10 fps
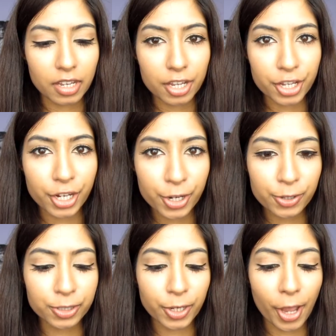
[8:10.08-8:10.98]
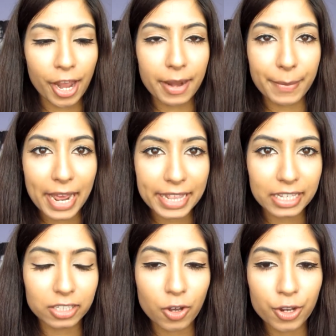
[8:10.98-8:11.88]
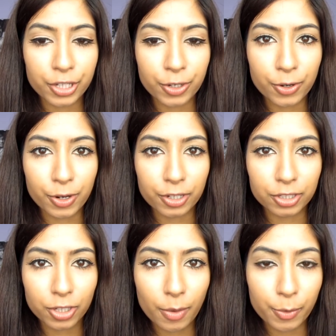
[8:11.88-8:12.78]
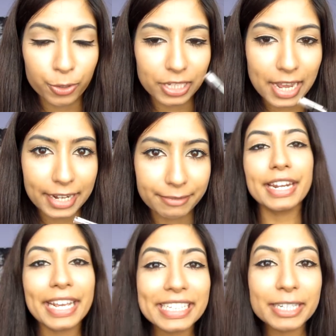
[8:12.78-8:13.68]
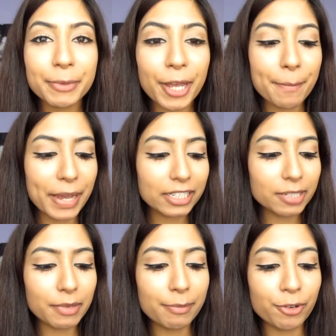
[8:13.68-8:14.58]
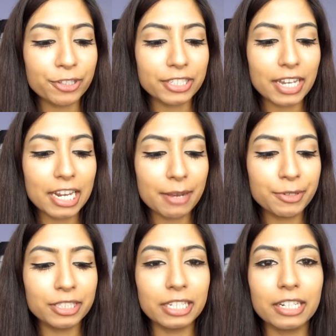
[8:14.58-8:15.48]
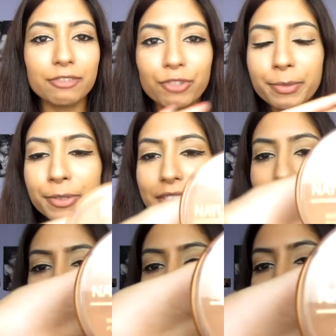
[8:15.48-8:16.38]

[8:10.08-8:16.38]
You can also go and apply this on your top waterline. Next I'm going back to my bronzer and I'm using Rimmel's Natural